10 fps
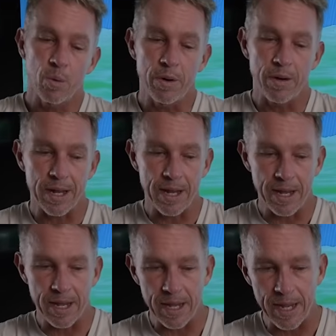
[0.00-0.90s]
We're
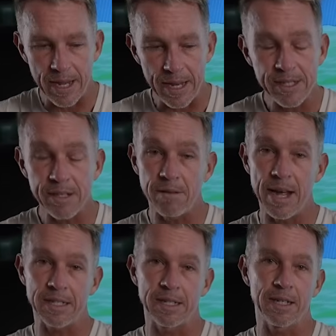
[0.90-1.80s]

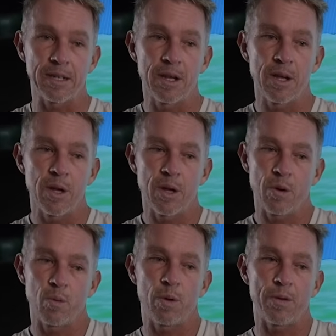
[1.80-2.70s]
interacting
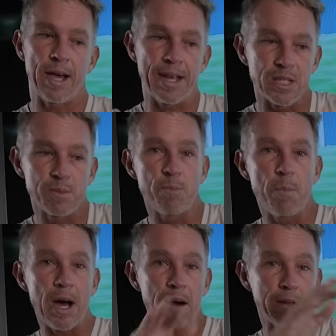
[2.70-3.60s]
with a
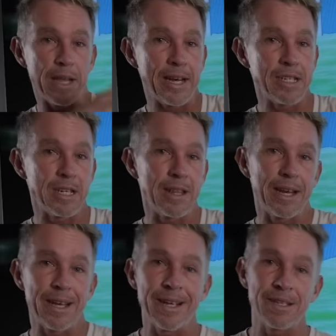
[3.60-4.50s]
spiral energy
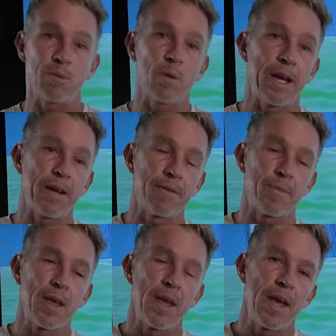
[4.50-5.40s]
that is a wave.
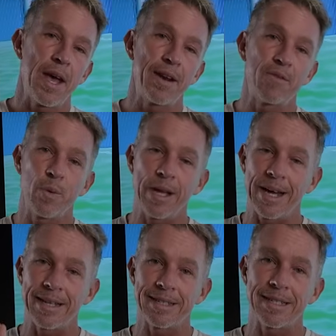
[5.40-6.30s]
And if we
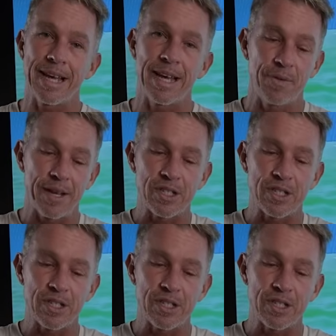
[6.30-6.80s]
understand that